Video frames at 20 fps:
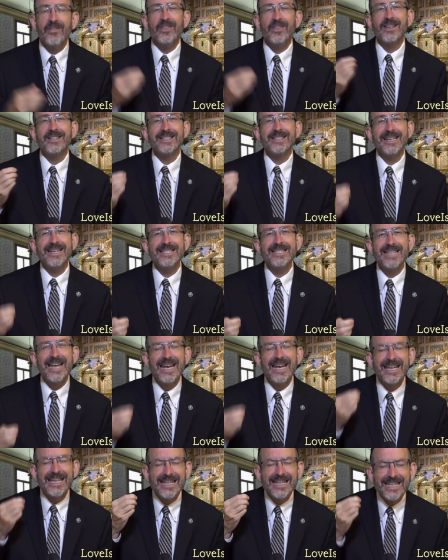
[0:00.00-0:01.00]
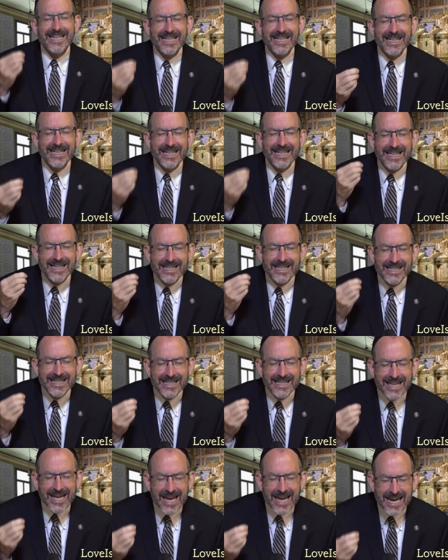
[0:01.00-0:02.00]
This is a key
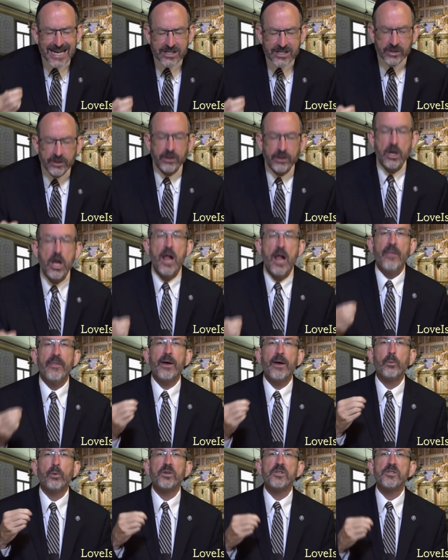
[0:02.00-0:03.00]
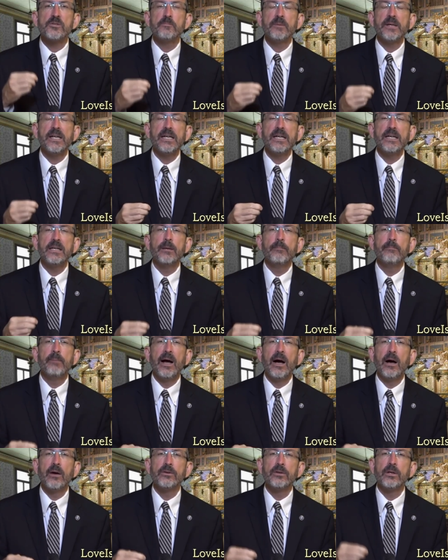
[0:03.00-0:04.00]
indicator that we're speaking
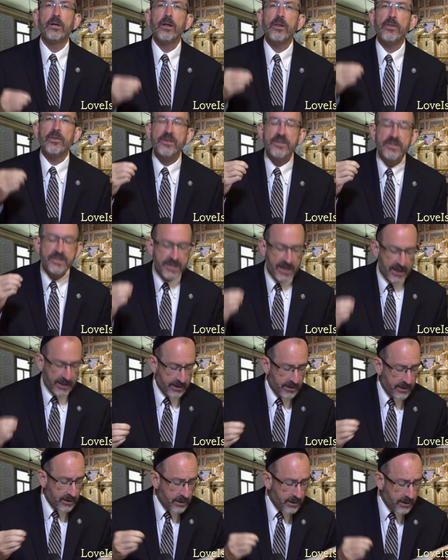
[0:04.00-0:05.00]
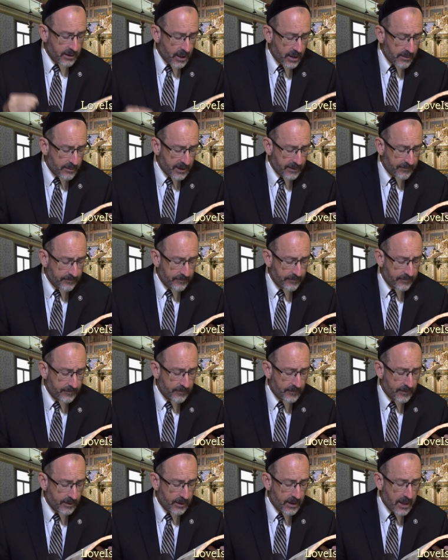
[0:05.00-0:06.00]
about the second coming.
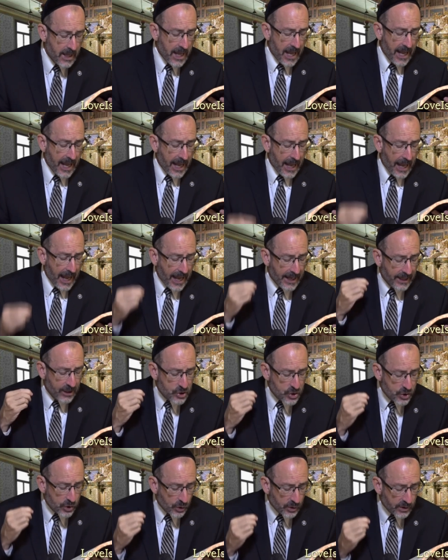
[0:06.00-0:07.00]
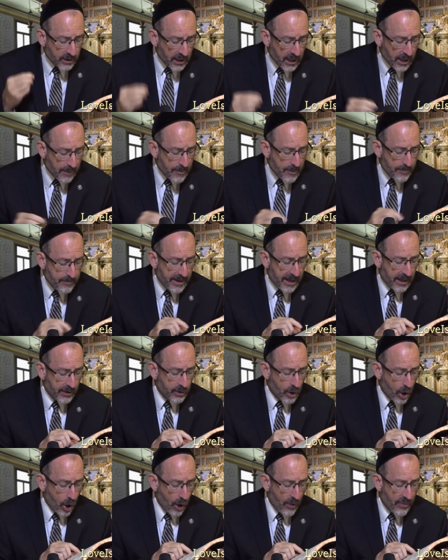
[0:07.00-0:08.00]
And it shall come
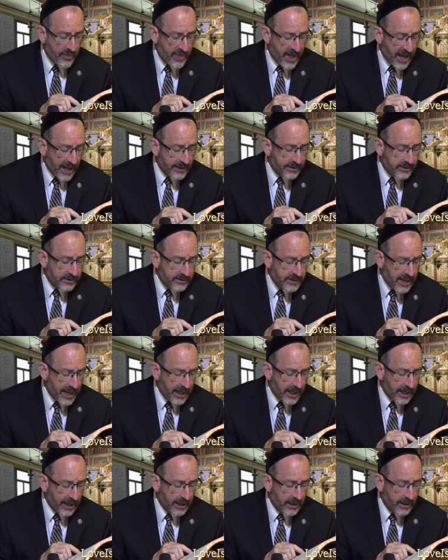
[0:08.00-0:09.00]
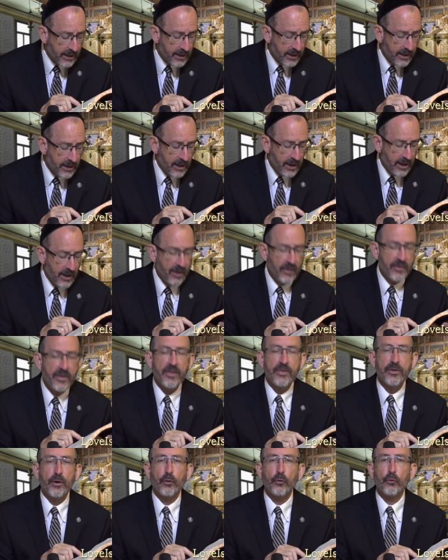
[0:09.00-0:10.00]
about on that day
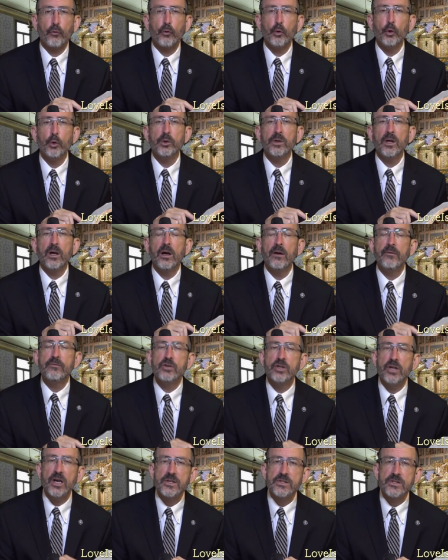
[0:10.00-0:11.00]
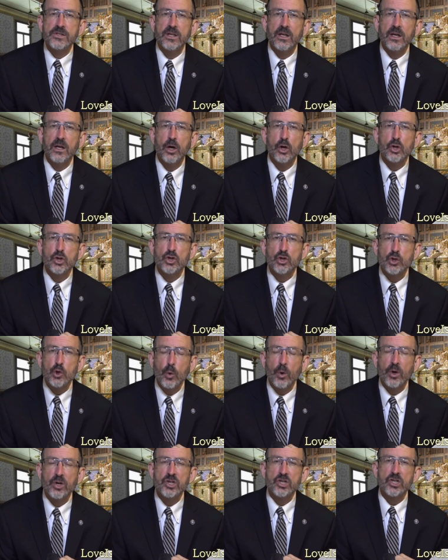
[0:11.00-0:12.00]
that the root of Jesse,
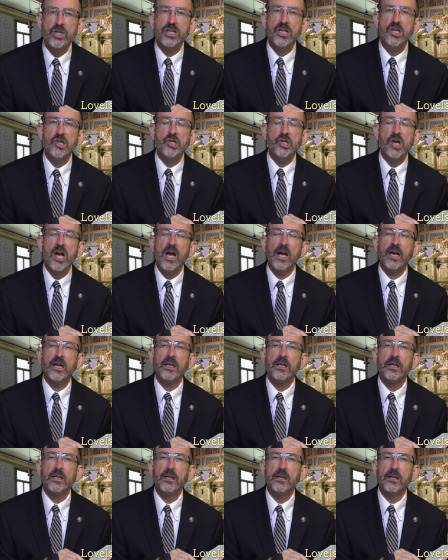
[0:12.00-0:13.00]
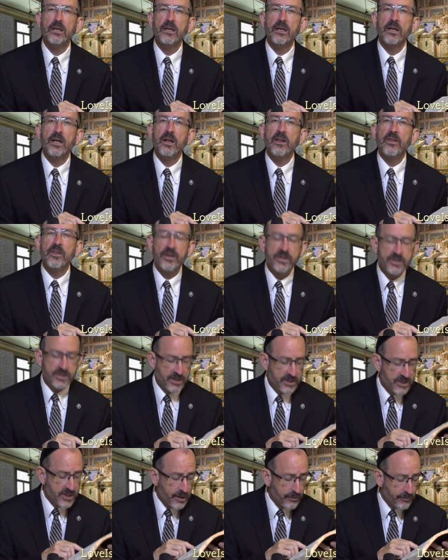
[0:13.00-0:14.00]
Shorsh Yishai, this
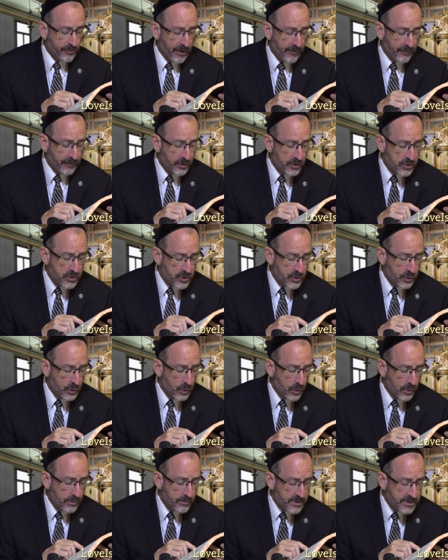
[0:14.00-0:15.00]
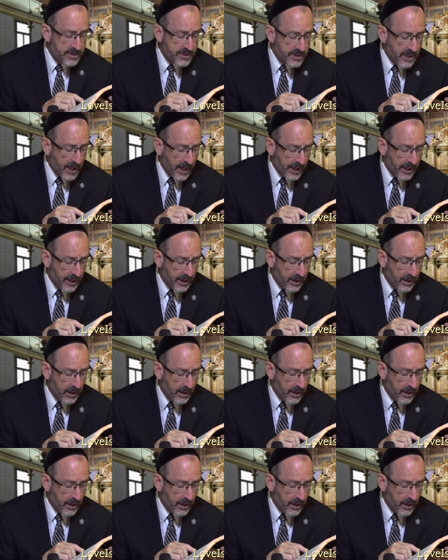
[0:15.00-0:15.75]
is a reference to Messiah. It